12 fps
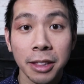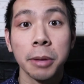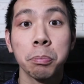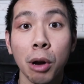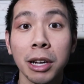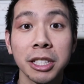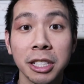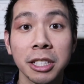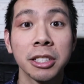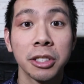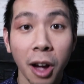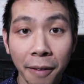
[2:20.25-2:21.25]
the project
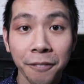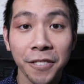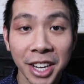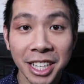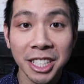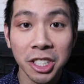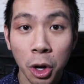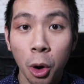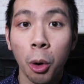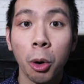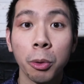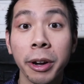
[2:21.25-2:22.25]
does not finish
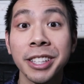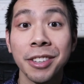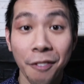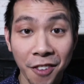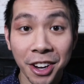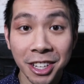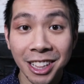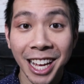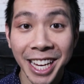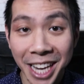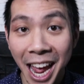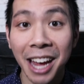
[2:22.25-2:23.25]
or runs very
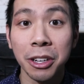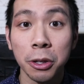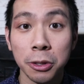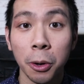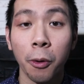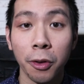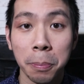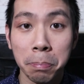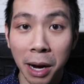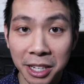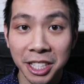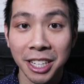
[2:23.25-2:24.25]
late and goes over
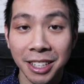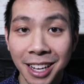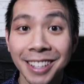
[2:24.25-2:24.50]
budget.